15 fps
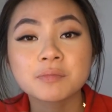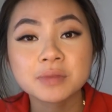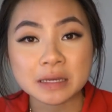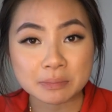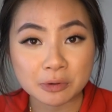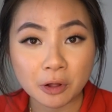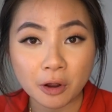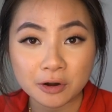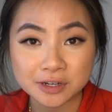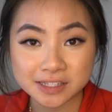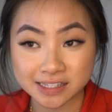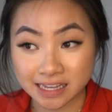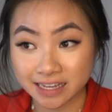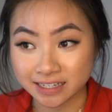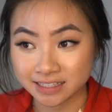of people are
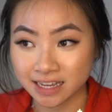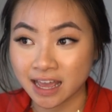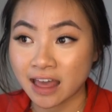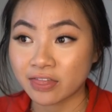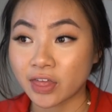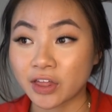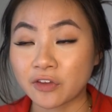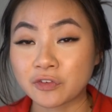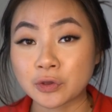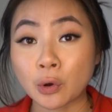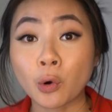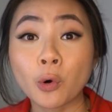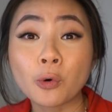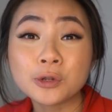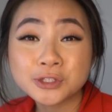saying that if you
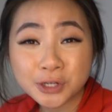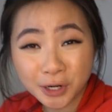hold